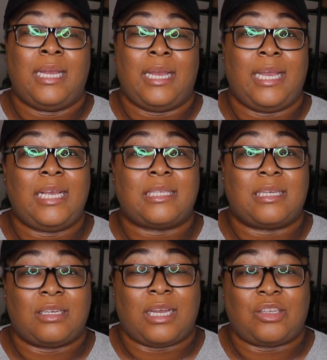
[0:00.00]
he's
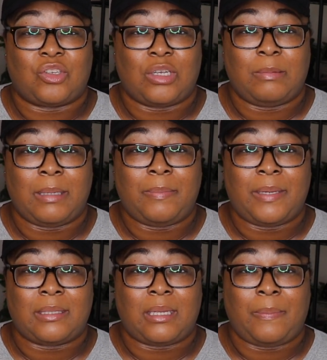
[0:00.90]
an extremely
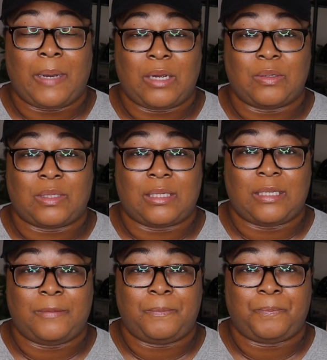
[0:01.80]
busy
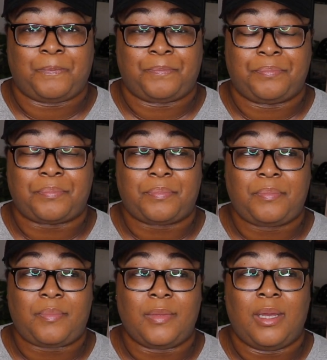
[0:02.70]
person
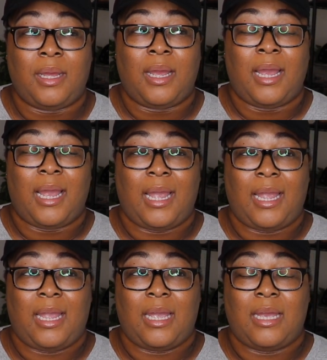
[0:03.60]

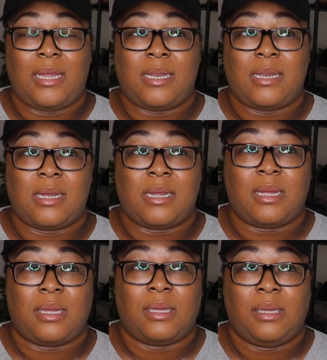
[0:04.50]
and
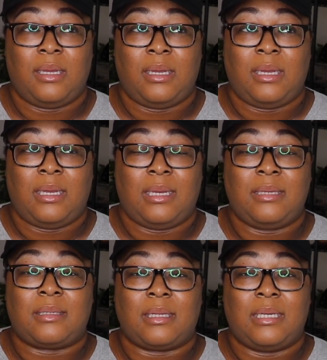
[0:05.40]

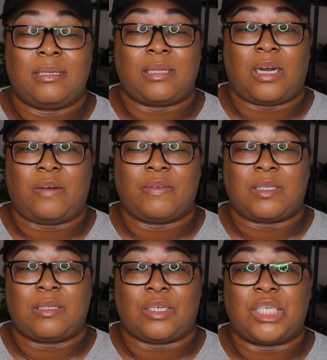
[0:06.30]
his his
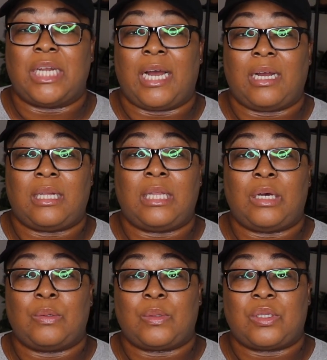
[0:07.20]
offices are not
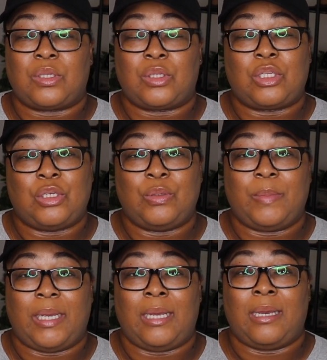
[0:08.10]
close to
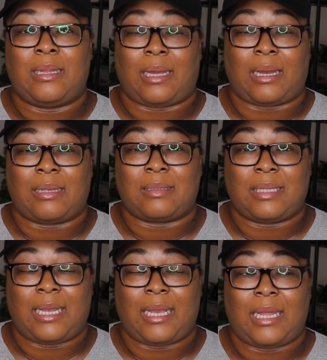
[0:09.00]
me, like I
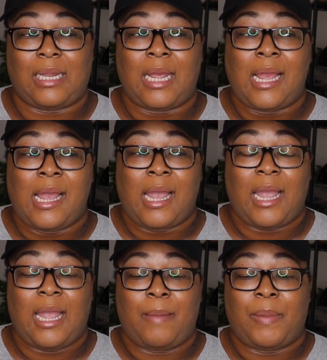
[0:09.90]
said.
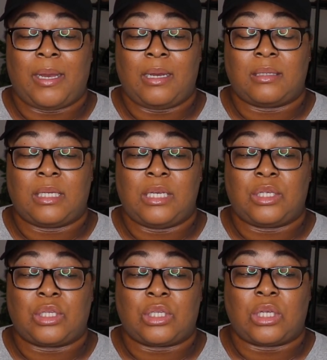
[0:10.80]
And because
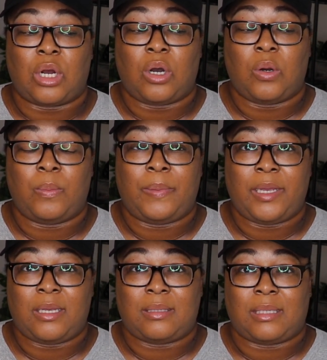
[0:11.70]
he's so
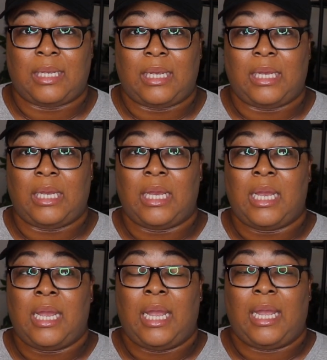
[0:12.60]
busy
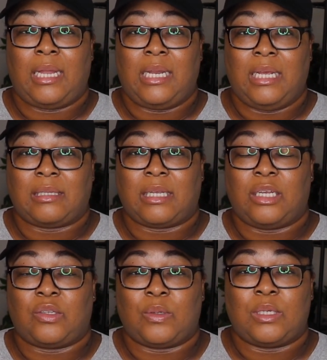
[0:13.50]
and his
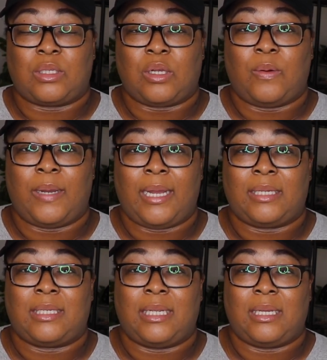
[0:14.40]
schedule is so
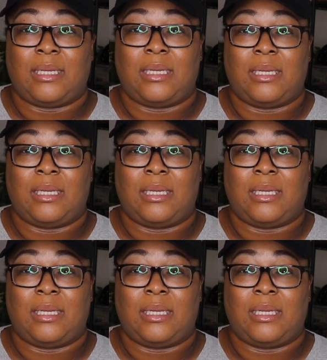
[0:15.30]
hectic,